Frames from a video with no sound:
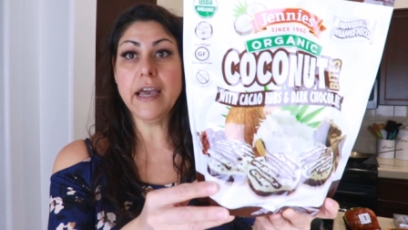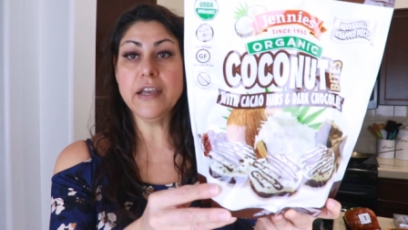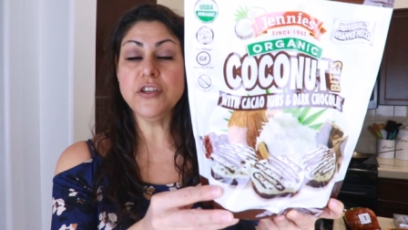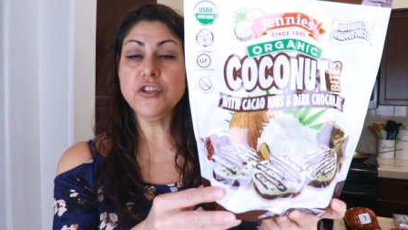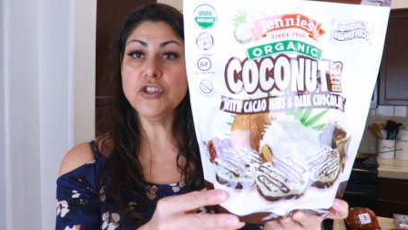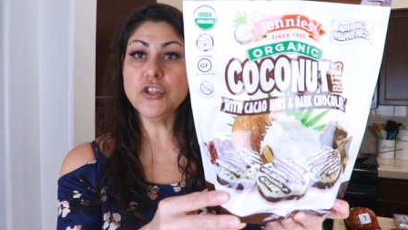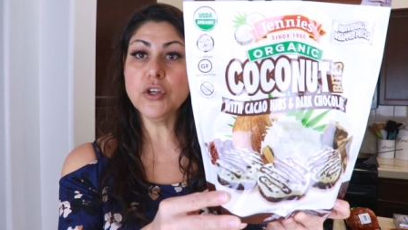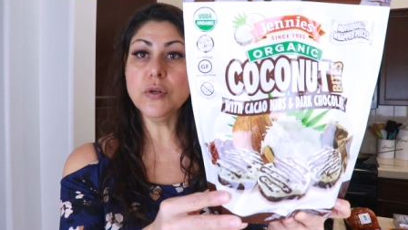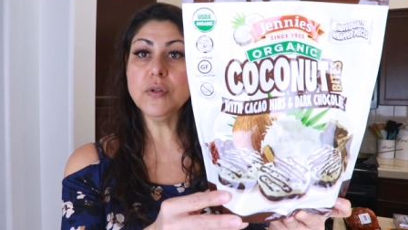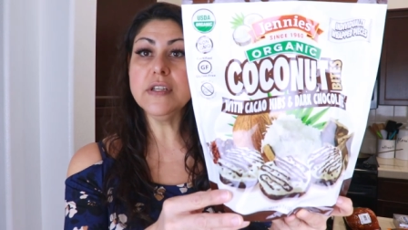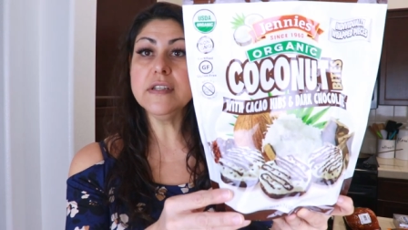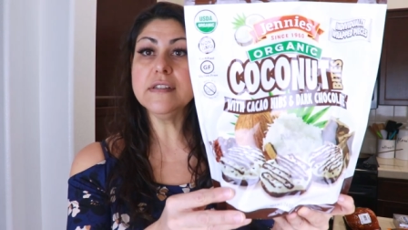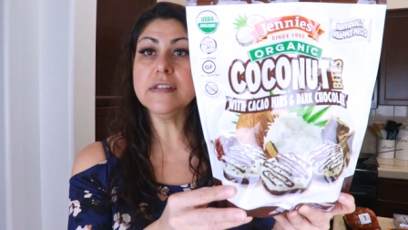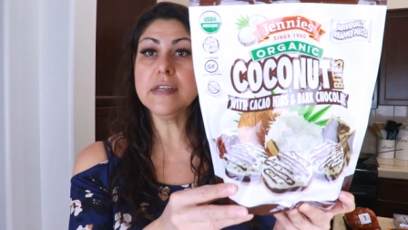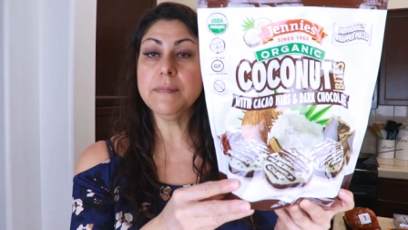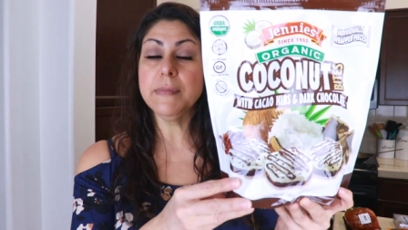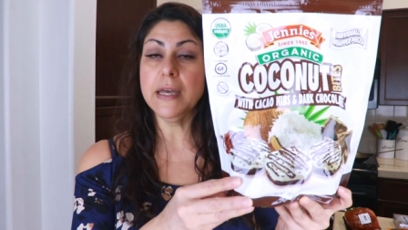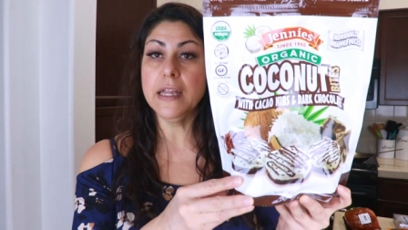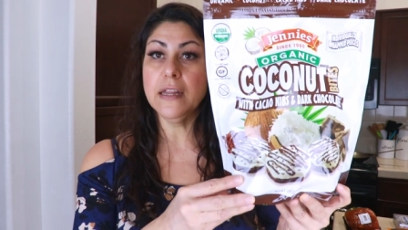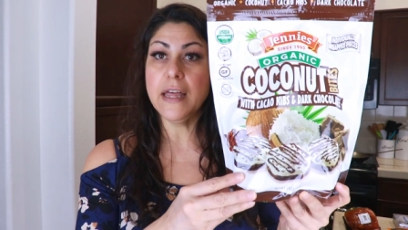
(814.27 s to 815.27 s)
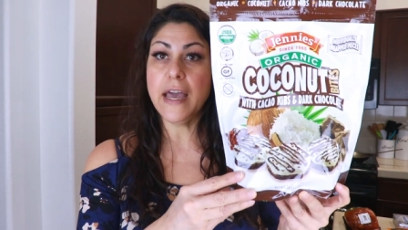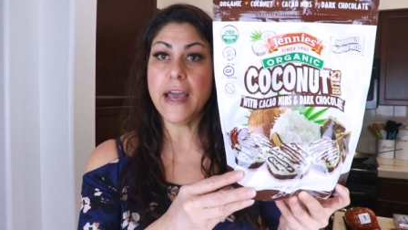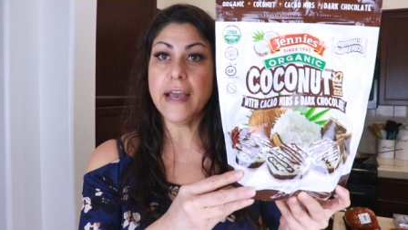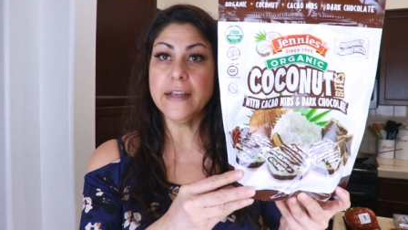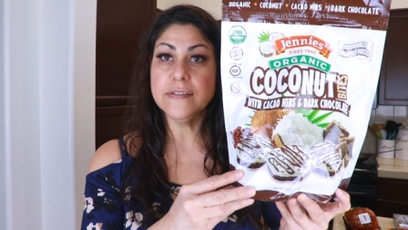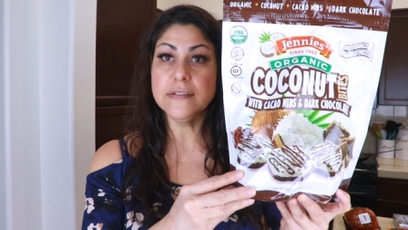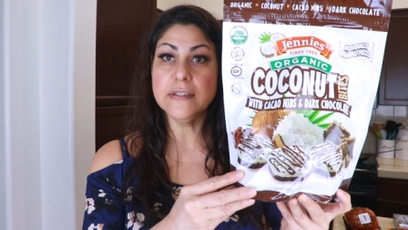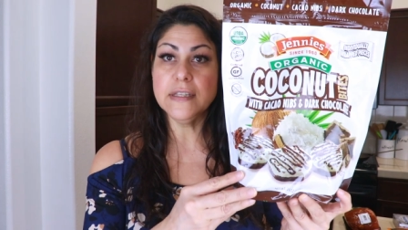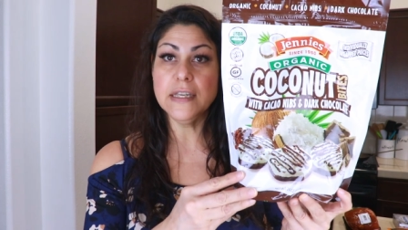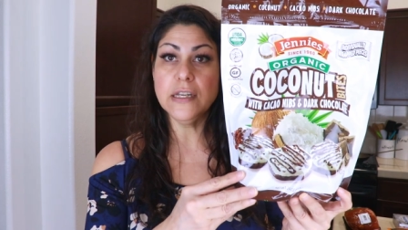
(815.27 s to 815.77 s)
I showed this in my
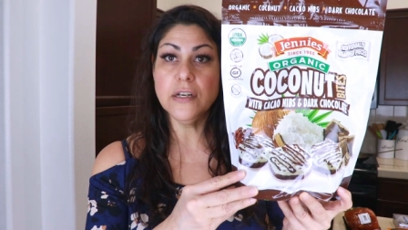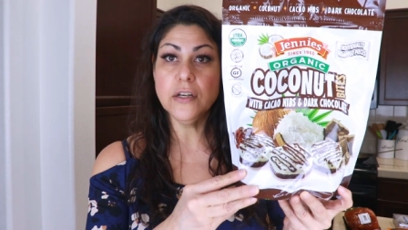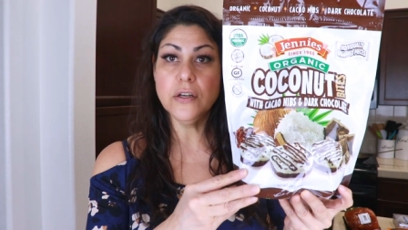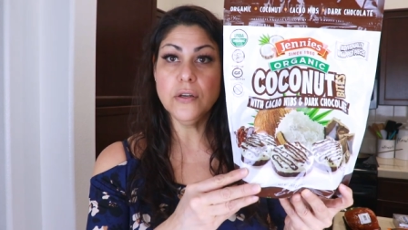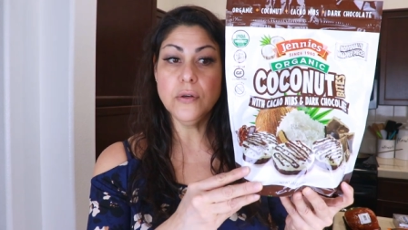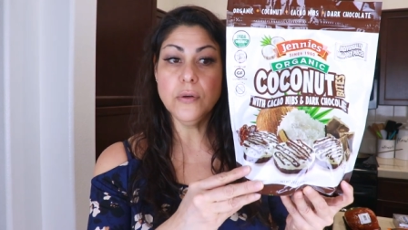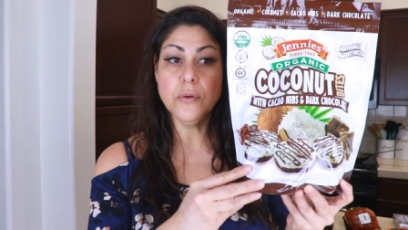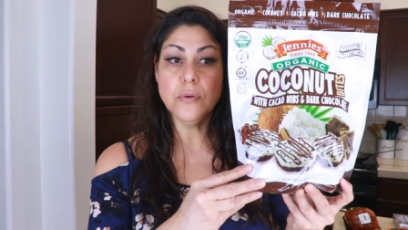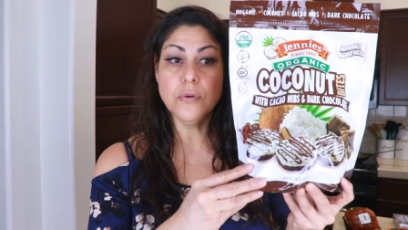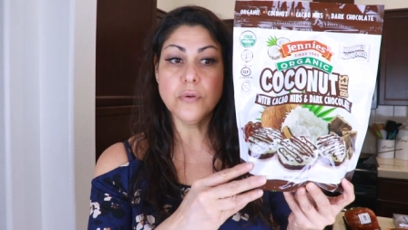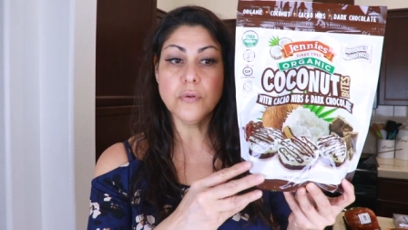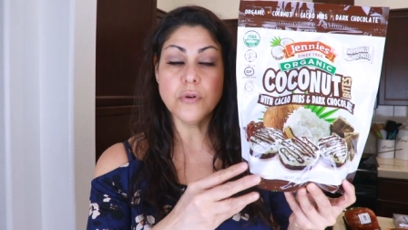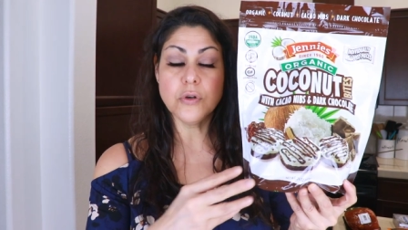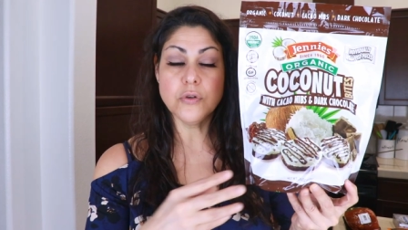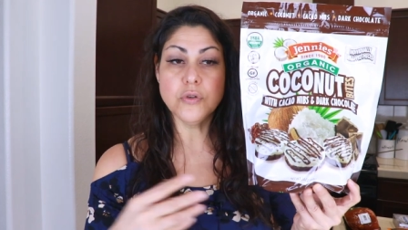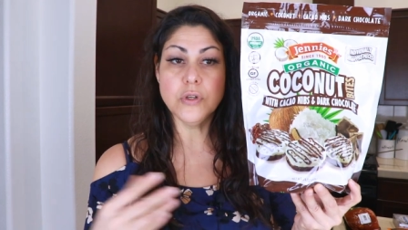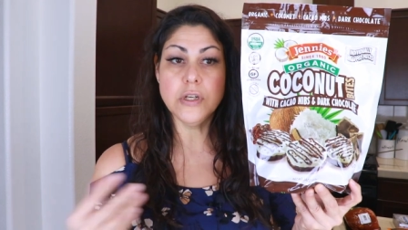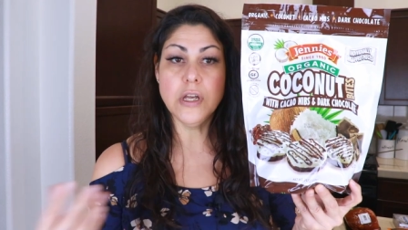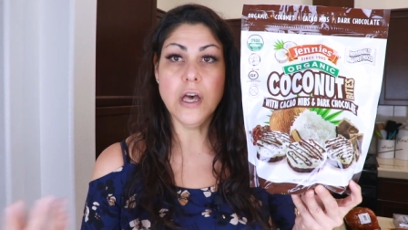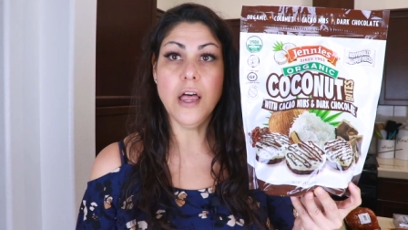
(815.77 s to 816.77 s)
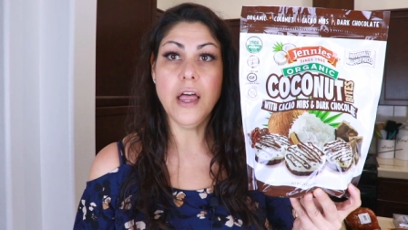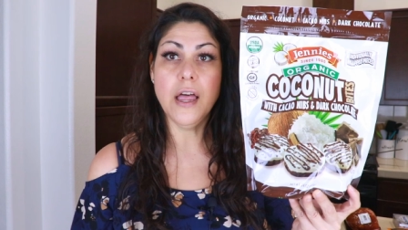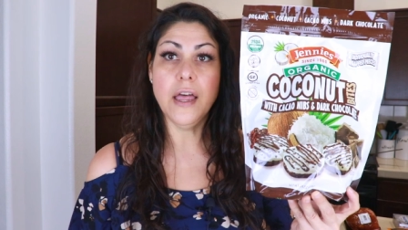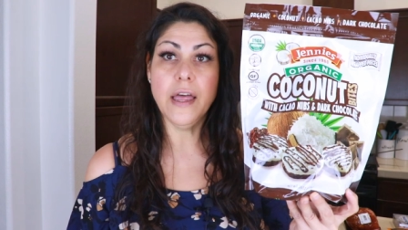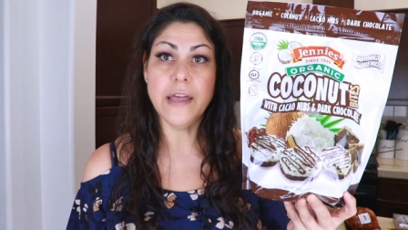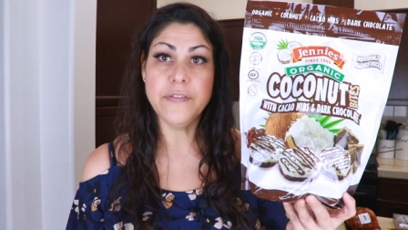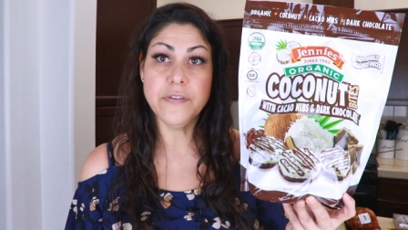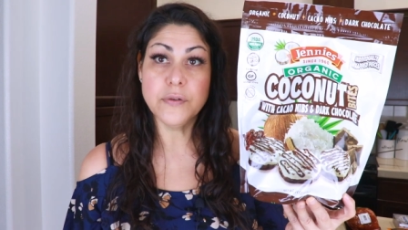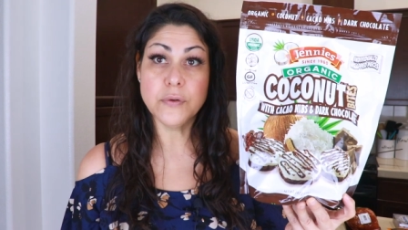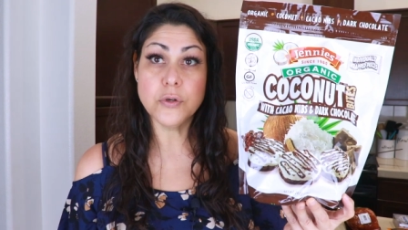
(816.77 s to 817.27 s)
last keto grocery haul
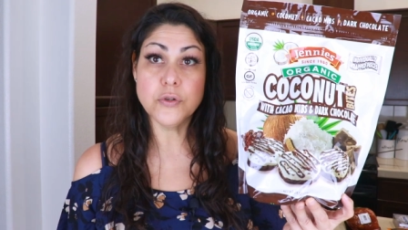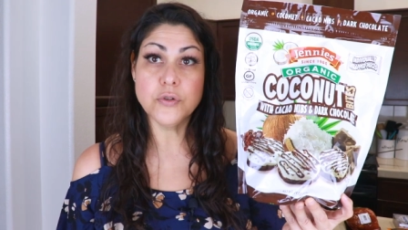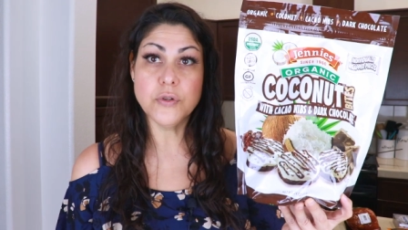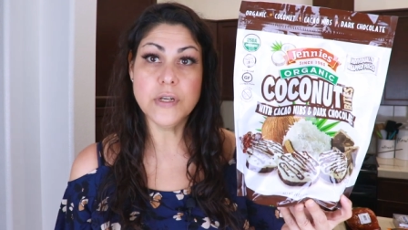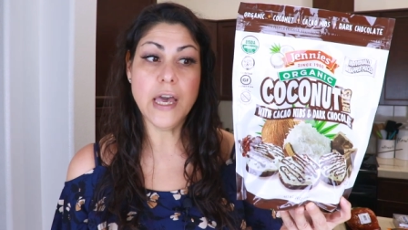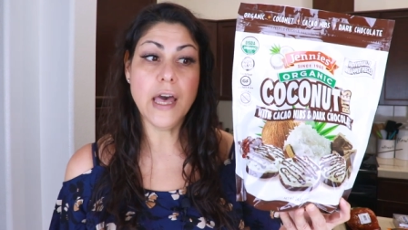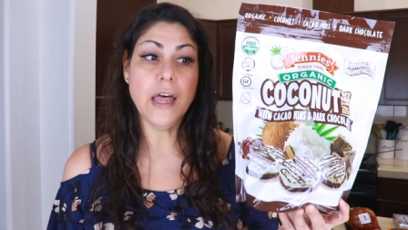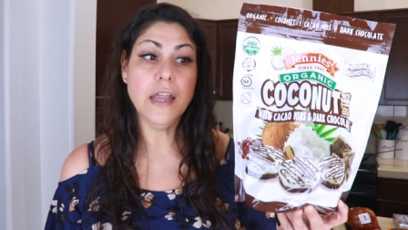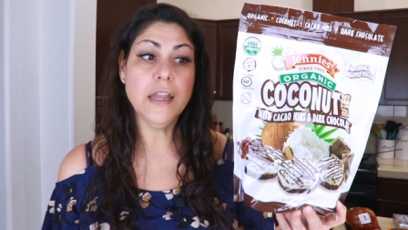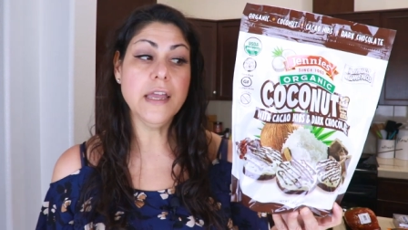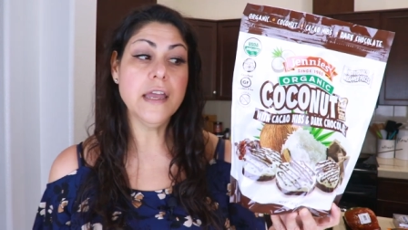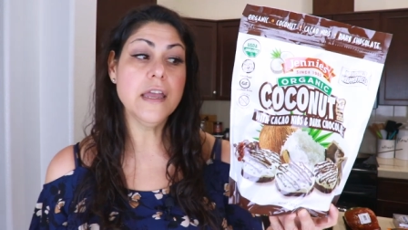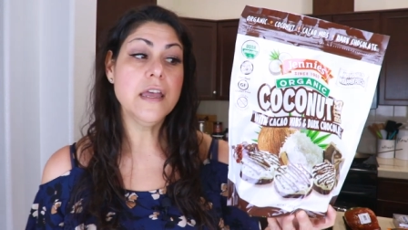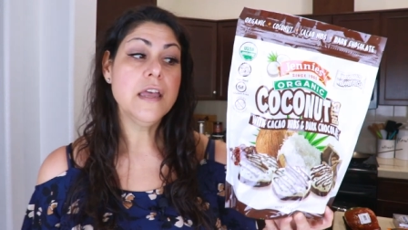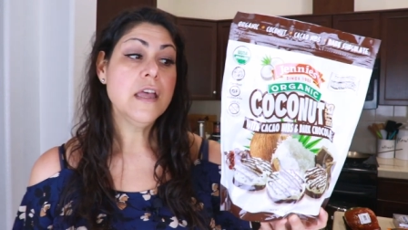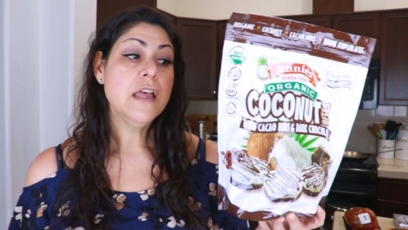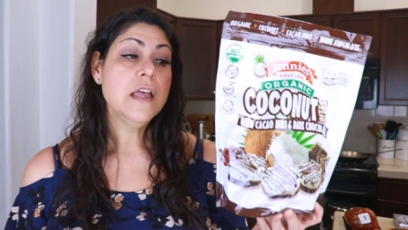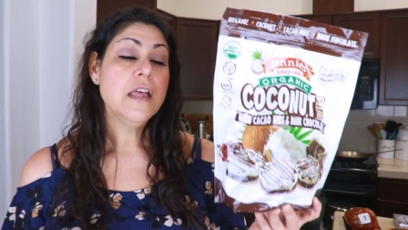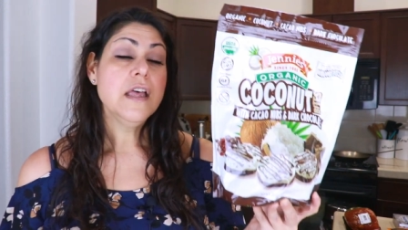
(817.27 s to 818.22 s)
at the grocery outlet.